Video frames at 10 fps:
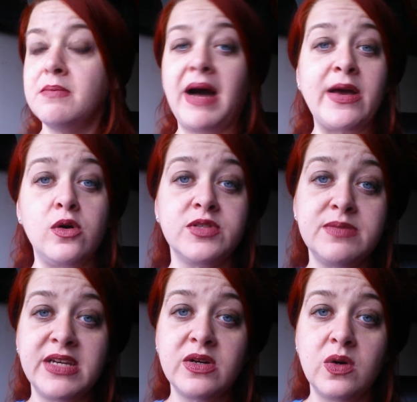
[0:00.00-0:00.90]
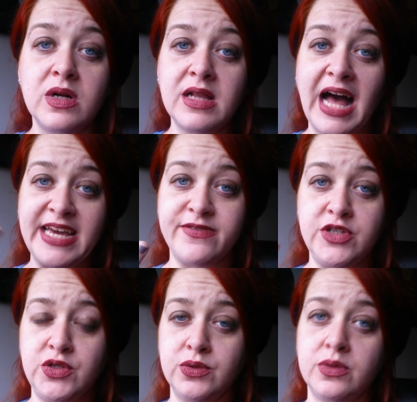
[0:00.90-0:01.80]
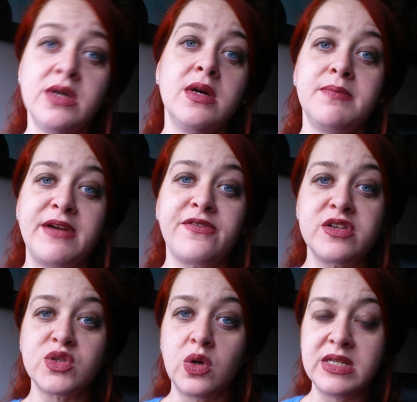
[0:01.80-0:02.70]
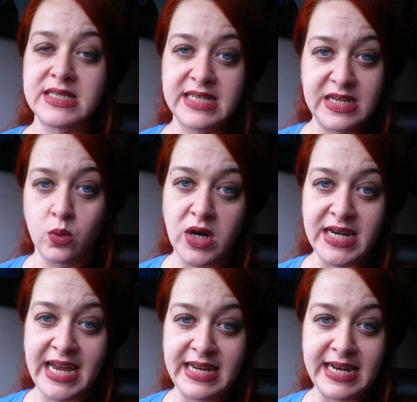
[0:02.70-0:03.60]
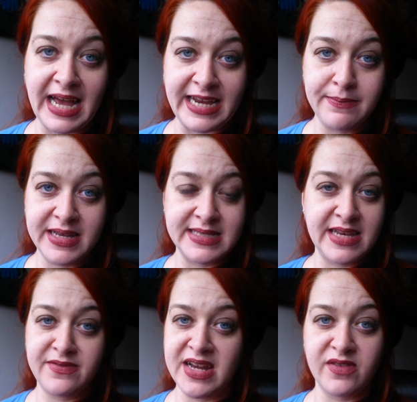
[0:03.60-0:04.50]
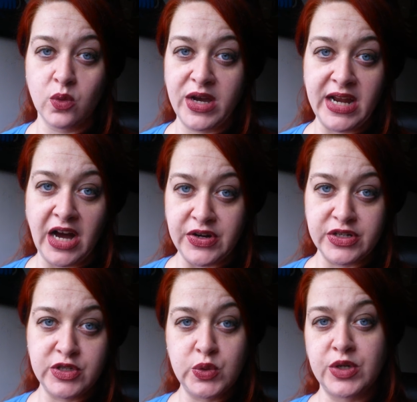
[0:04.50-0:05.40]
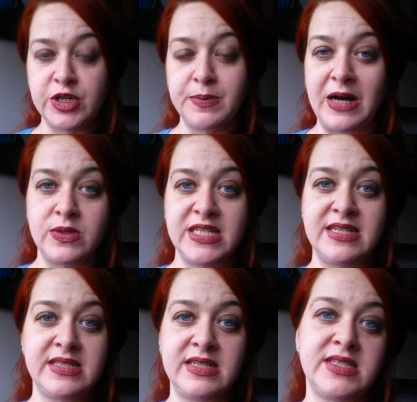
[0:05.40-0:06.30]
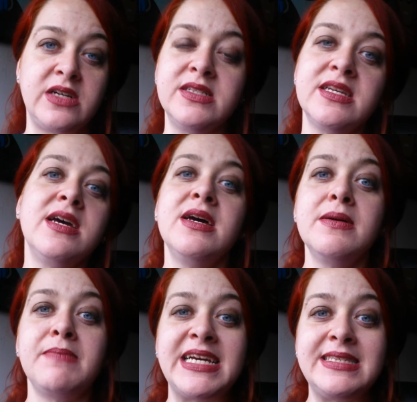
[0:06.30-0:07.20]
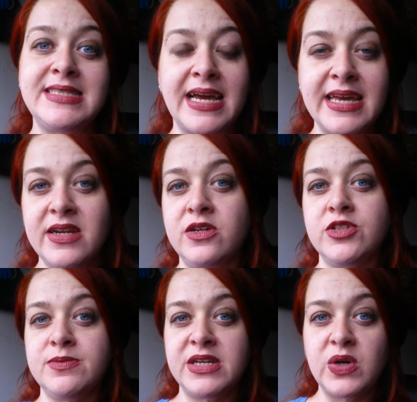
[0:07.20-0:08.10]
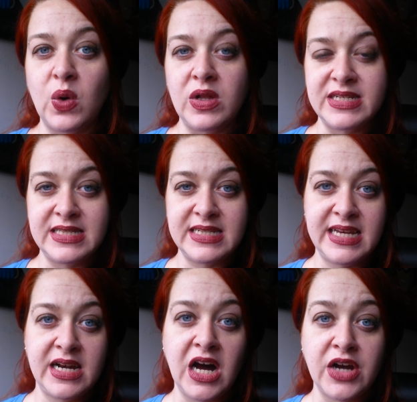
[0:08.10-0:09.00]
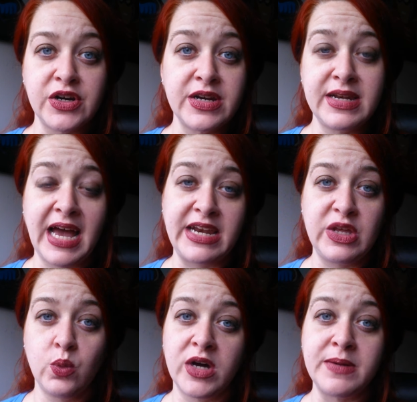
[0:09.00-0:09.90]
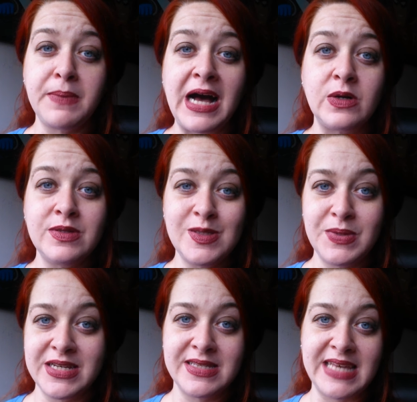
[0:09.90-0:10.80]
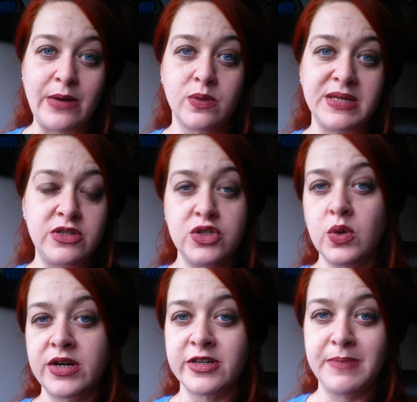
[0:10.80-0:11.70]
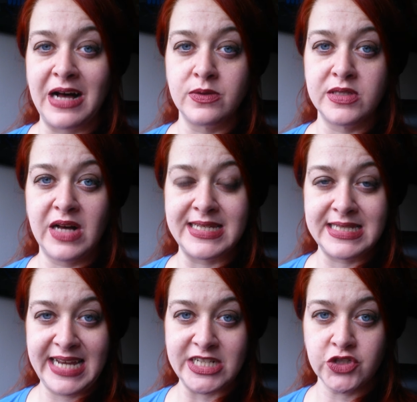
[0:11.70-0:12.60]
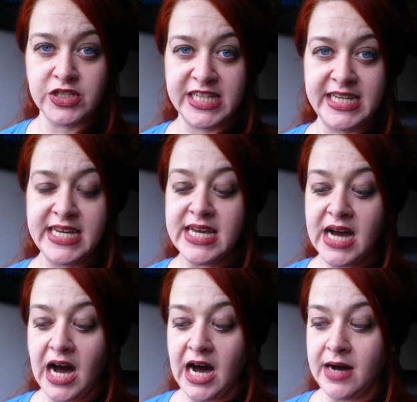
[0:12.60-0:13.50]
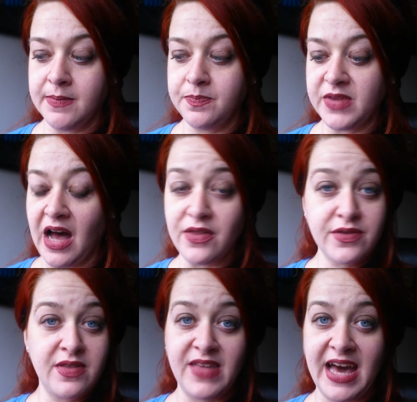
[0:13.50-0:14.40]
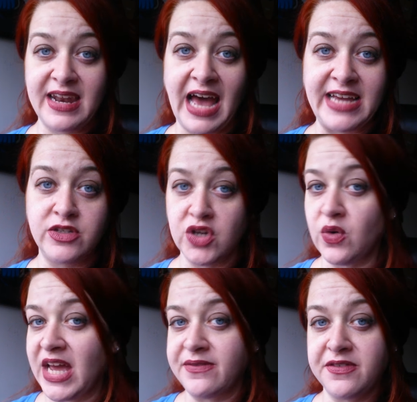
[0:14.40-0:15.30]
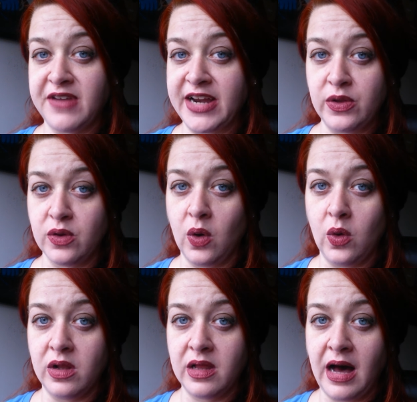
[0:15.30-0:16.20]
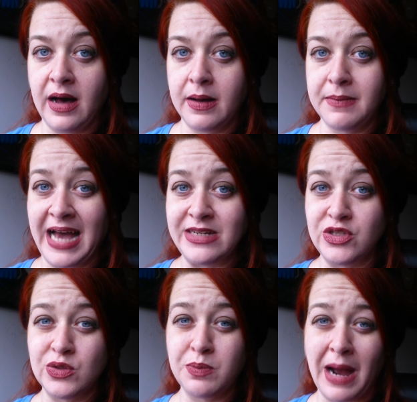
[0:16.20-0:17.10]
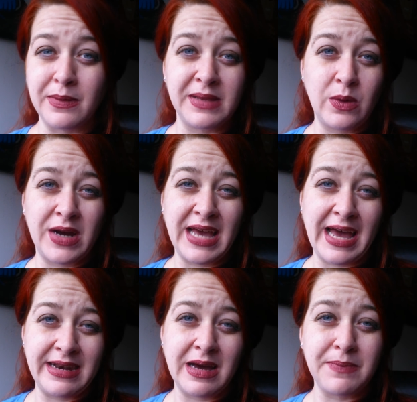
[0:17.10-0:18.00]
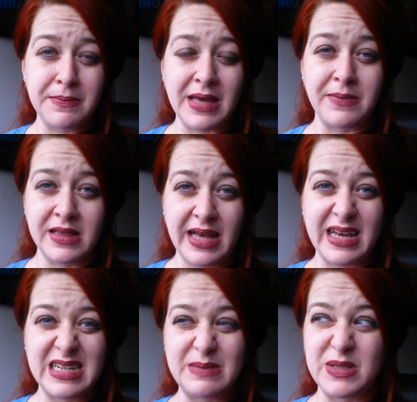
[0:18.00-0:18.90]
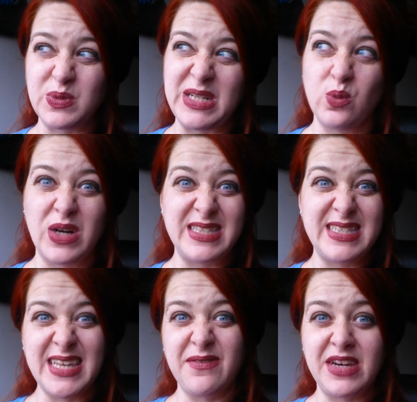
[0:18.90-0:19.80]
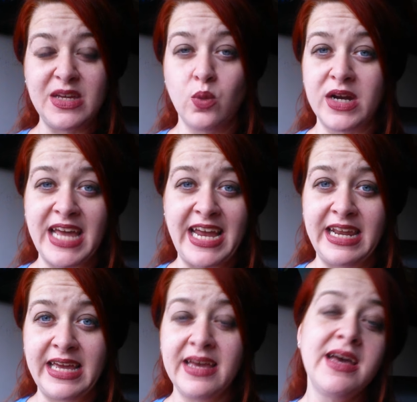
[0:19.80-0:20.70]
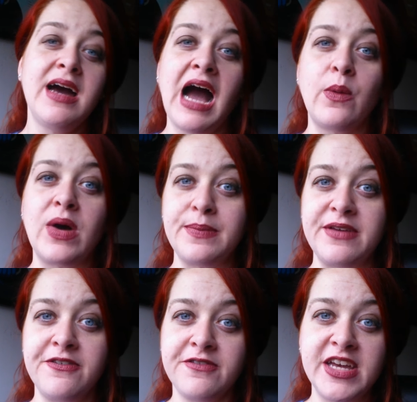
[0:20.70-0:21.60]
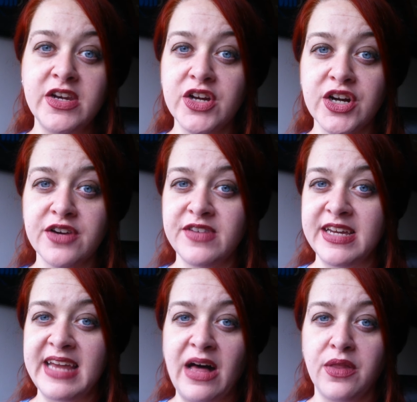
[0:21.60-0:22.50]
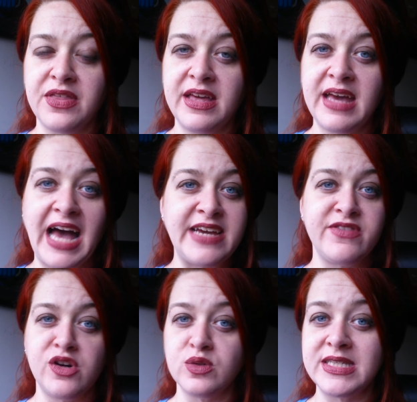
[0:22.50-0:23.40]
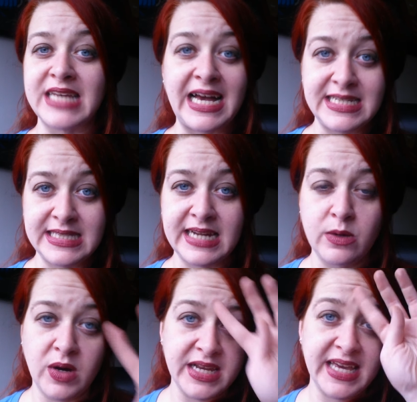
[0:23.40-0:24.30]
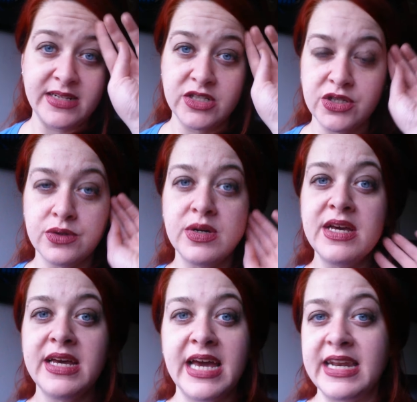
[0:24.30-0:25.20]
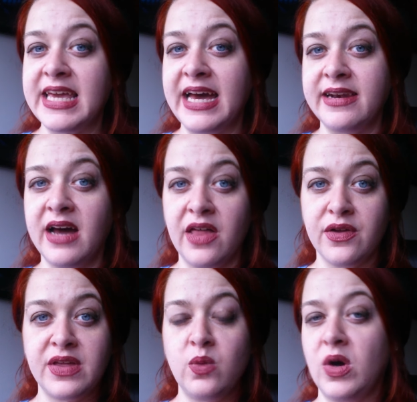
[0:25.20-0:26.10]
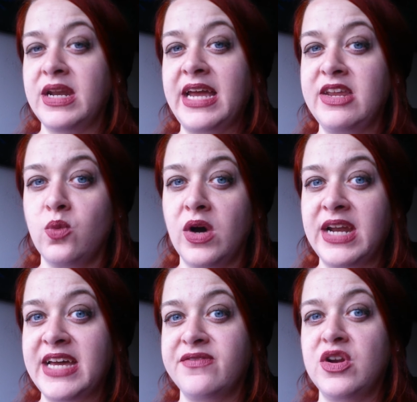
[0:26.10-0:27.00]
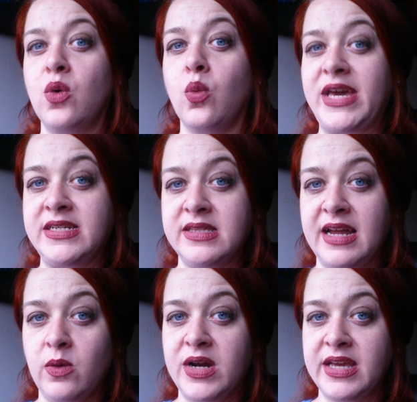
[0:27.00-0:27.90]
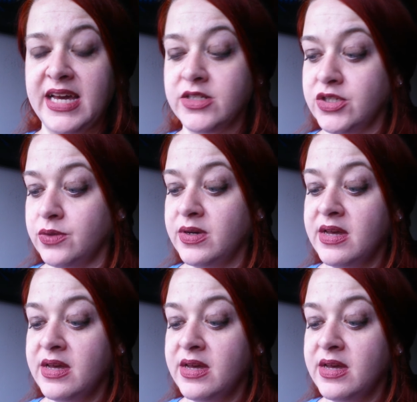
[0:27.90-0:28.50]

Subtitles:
My ultimate goal, I have two. My first goal is to hit 199 because I've never weighed under 200 pounds and as an adult. My second ultimate goal is to hit 191 pounds because that will be 200 pounds less naturally. Other than that, I don't have a final goal. I do probably want to end up at maybe like between 170, 180. I want to be fit, curvy, and healthy. I have no size that I want to get to. And again, other than 191, I have no weight that I want to get to.